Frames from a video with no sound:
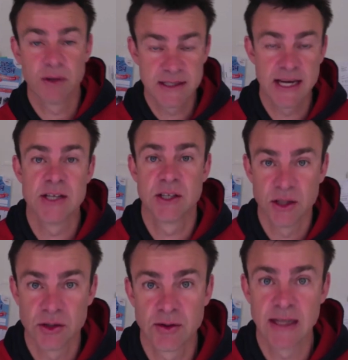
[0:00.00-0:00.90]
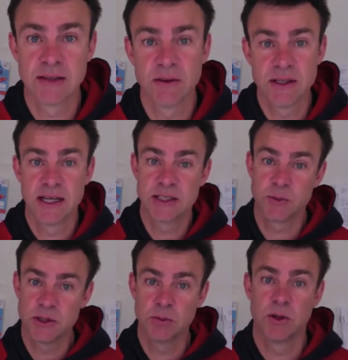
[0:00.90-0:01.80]
retention and transfer tests,
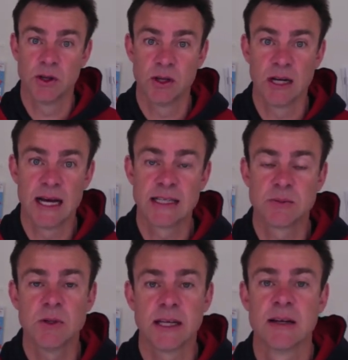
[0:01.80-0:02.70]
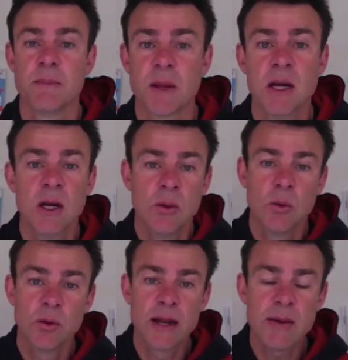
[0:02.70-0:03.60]
which you would have heard last week.
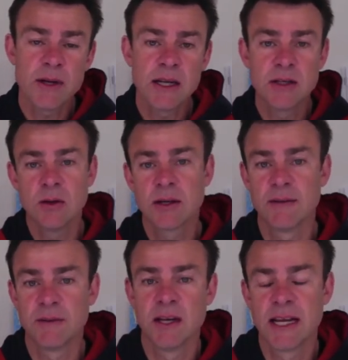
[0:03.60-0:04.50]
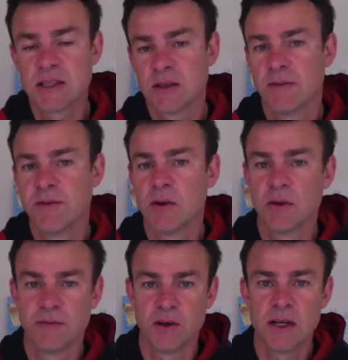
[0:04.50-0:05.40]
Well, now we're going to look at the next sort of 4
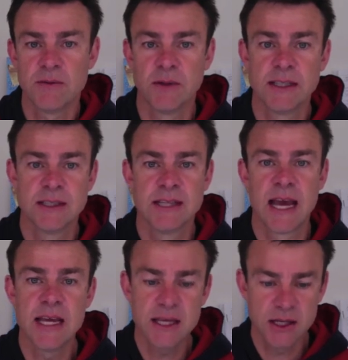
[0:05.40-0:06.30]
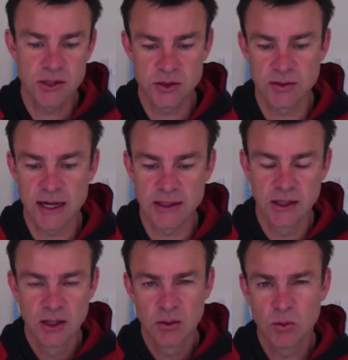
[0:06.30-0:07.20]
or 5 weeks is how you construct
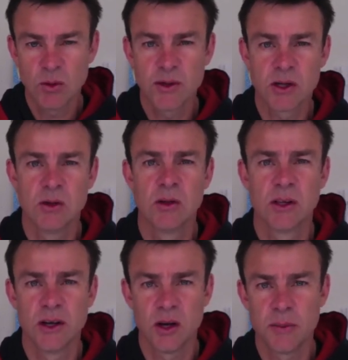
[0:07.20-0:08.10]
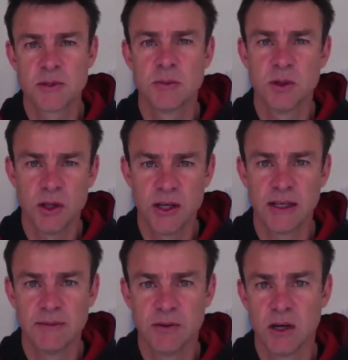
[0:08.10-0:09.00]
what we call an optimal learning
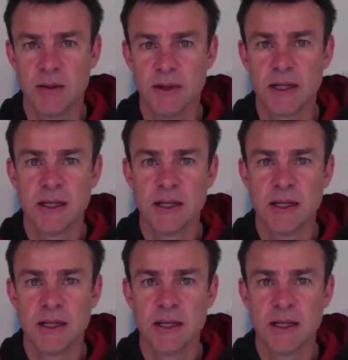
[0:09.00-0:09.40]
environment.